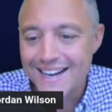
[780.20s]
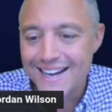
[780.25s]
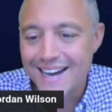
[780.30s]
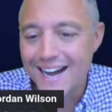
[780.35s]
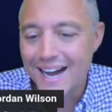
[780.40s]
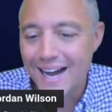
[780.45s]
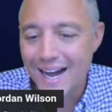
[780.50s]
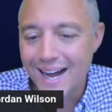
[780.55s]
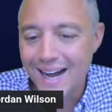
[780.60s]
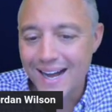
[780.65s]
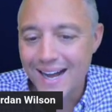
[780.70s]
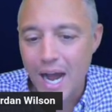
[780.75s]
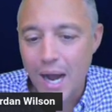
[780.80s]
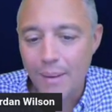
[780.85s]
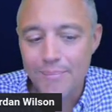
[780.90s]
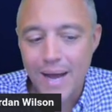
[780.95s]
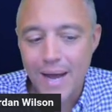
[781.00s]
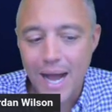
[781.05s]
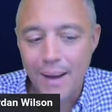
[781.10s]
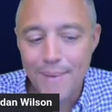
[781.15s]

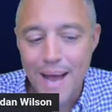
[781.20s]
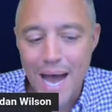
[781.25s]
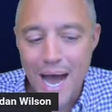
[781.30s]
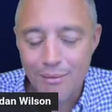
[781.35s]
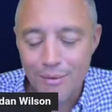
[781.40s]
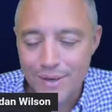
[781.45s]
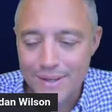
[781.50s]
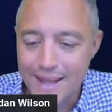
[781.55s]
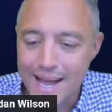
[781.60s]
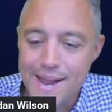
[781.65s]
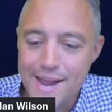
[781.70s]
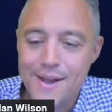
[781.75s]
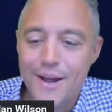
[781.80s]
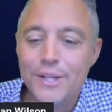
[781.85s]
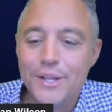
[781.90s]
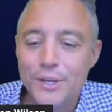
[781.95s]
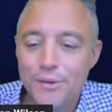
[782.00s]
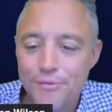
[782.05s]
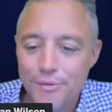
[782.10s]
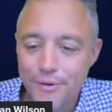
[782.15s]
I'm not relying
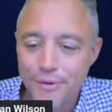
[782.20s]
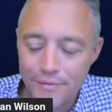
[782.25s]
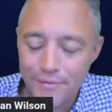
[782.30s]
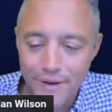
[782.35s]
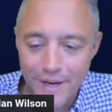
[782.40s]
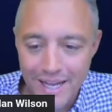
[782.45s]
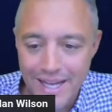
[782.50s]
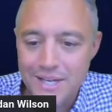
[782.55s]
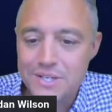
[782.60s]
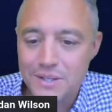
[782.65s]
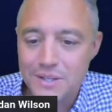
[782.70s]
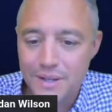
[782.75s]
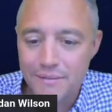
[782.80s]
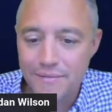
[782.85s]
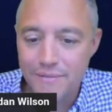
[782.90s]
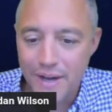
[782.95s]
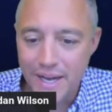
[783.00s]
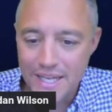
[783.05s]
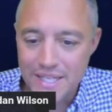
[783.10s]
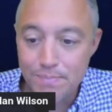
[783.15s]
on you for financial
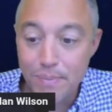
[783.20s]
advice,